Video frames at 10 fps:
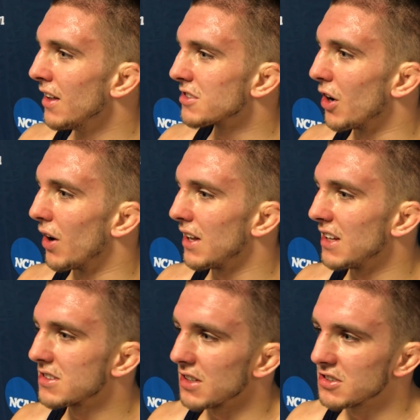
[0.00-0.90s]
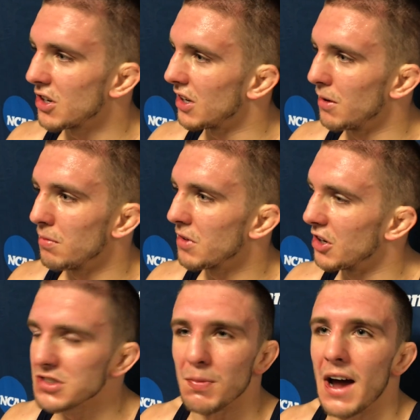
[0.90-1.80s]
So it's good to, you
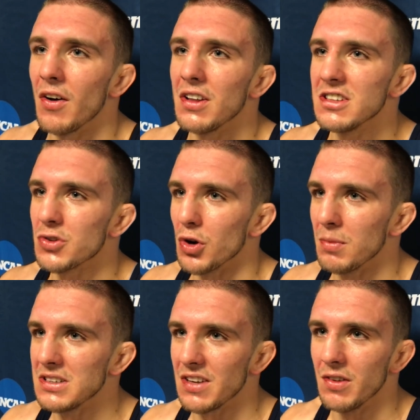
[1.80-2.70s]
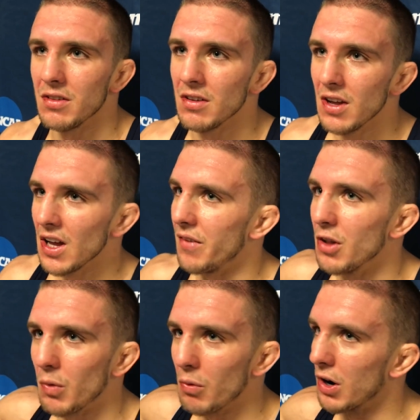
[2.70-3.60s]
know, smile at these tournaments, even
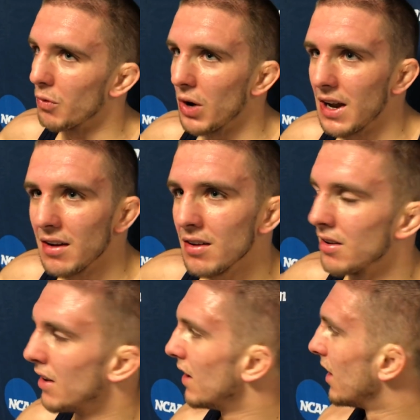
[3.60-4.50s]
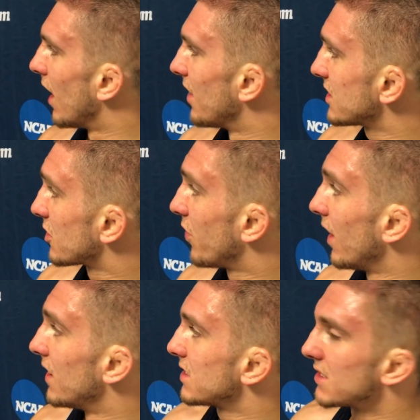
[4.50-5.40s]
though we want to win. This is
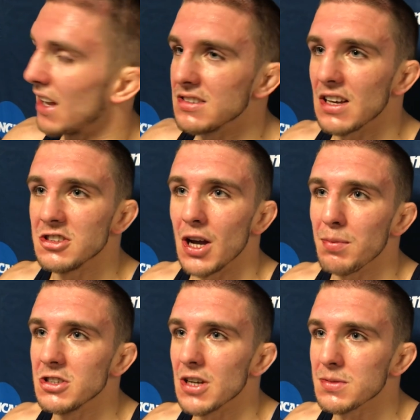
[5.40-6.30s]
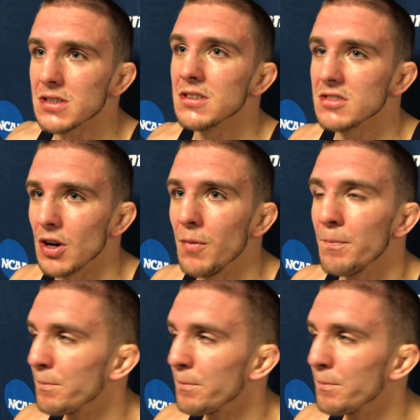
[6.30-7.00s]
fun. This is the NCAA championships. So.